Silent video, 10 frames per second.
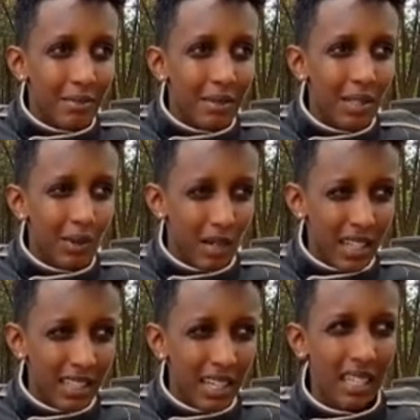Miss
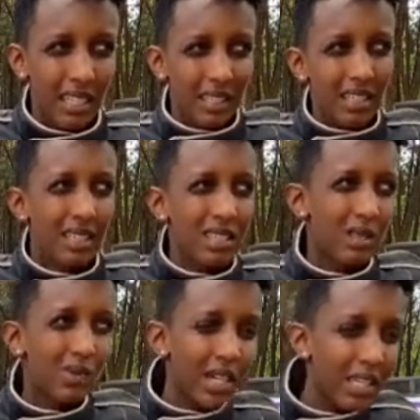Rwanda in
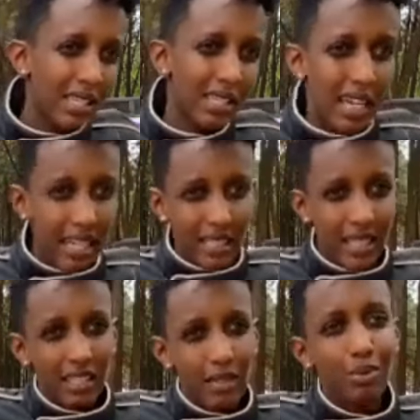its training side,
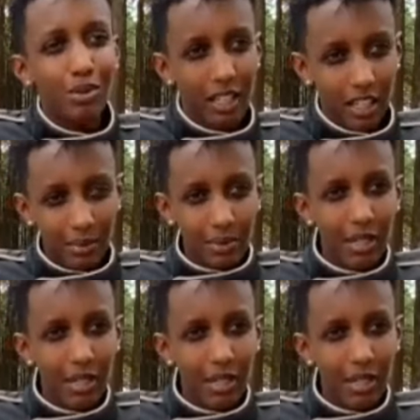the boot camp.